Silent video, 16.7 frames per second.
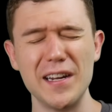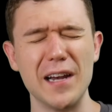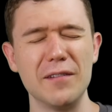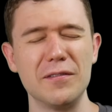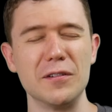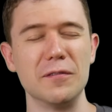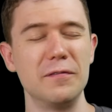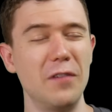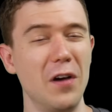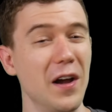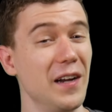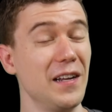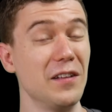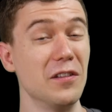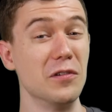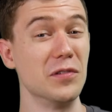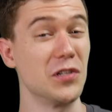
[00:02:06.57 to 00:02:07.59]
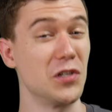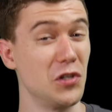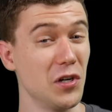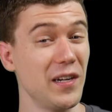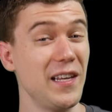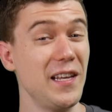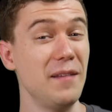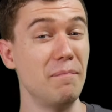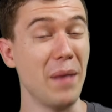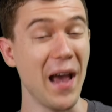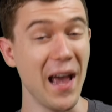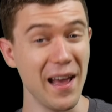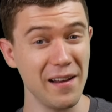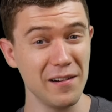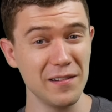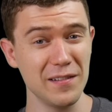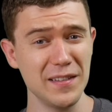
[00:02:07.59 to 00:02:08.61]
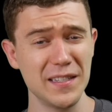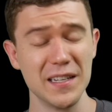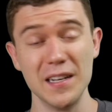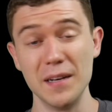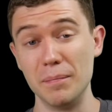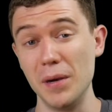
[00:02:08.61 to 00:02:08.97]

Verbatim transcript: after finding those tricky patterns,